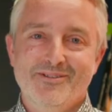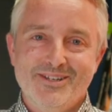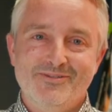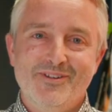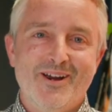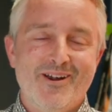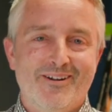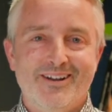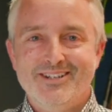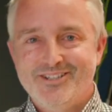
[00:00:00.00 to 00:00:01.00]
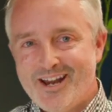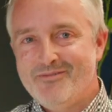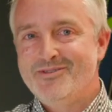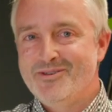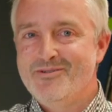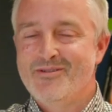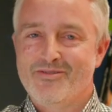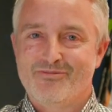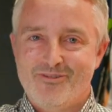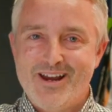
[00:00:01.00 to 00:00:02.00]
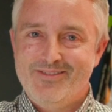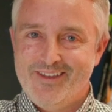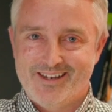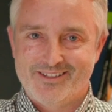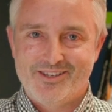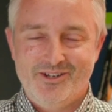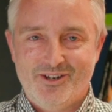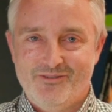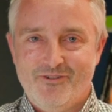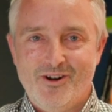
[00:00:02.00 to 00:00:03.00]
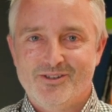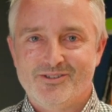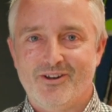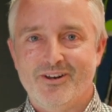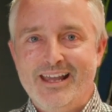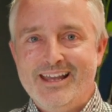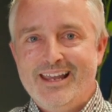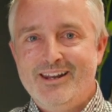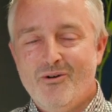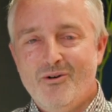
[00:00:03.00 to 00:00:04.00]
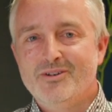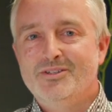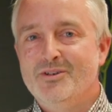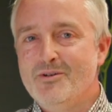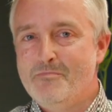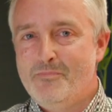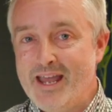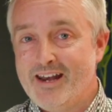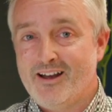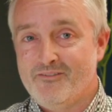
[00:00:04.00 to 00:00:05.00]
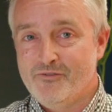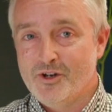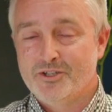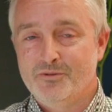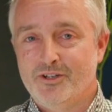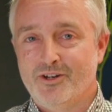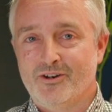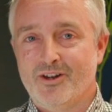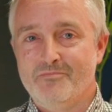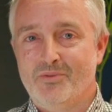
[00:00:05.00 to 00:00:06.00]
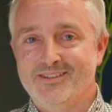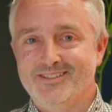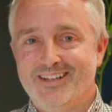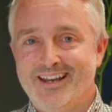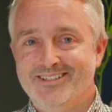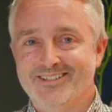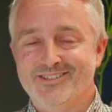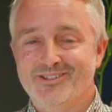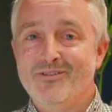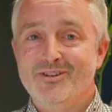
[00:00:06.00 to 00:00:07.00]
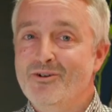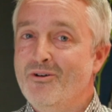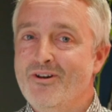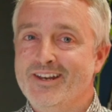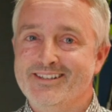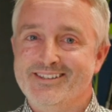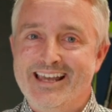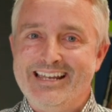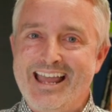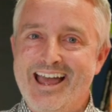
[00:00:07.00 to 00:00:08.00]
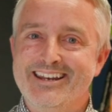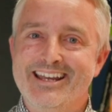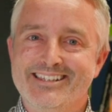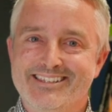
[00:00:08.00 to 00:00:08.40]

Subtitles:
in this video, I'm going to share with you 3 things that you can focus on in order to do better virtual and online presentations so that your audience can